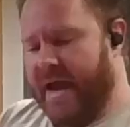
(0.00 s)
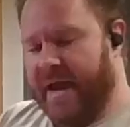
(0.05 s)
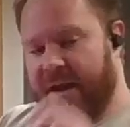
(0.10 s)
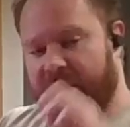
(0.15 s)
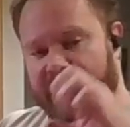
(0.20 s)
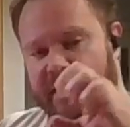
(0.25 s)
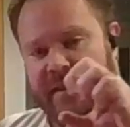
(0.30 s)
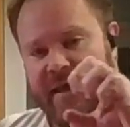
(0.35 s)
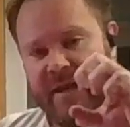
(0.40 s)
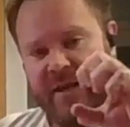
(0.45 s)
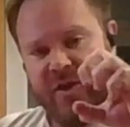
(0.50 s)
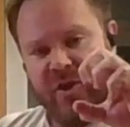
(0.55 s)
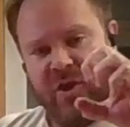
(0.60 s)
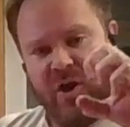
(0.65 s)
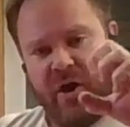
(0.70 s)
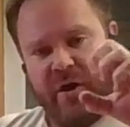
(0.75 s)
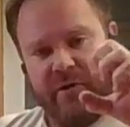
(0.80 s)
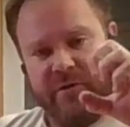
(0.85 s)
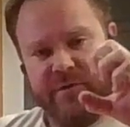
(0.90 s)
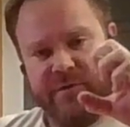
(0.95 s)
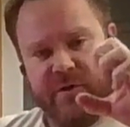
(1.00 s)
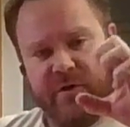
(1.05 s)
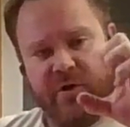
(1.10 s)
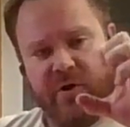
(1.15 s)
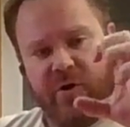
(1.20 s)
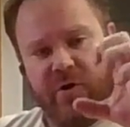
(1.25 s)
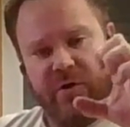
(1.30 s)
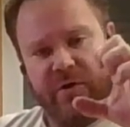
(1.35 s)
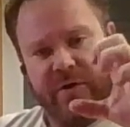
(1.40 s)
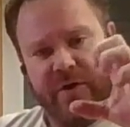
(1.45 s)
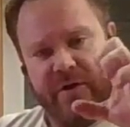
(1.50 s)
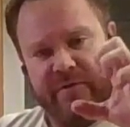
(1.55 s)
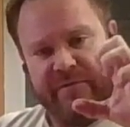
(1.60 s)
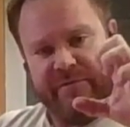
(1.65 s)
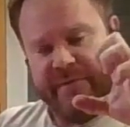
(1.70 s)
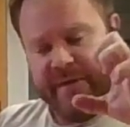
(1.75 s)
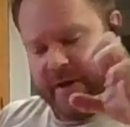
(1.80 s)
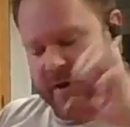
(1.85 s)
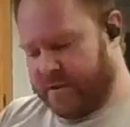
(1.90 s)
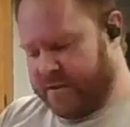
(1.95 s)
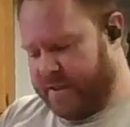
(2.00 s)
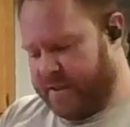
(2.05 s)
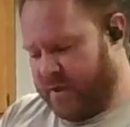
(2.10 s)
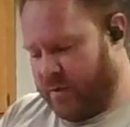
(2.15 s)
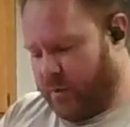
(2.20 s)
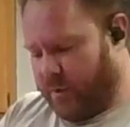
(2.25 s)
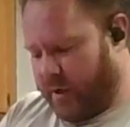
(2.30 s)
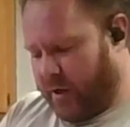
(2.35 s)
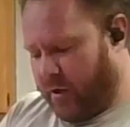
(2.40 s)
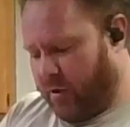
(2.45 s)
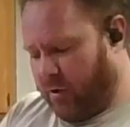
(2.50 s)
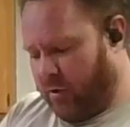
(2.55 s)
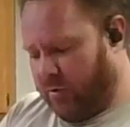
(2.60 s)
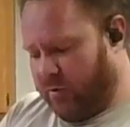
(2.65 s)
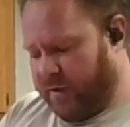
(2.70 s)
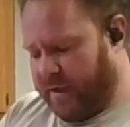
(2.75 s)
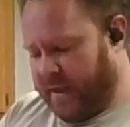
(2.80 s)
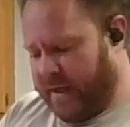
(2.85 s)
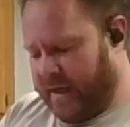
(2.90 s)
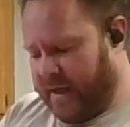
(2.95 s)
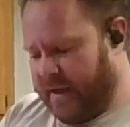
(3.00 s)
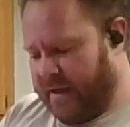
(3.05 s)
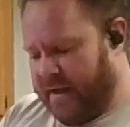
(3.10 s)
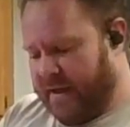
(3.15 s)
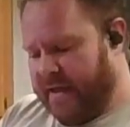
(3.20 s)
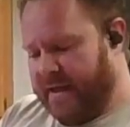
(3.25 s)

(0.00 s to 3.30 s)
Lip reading: And then you can also curl your fingers in where you're holding it,